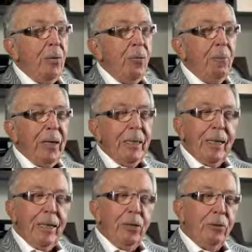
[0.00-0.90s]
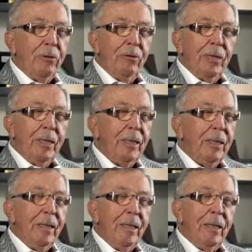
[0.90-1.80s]
We basically
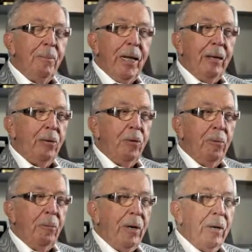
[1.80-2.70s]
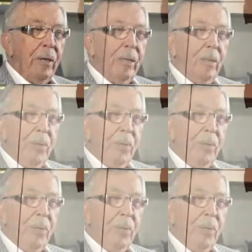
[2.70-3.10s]
serviced the Manitoba market to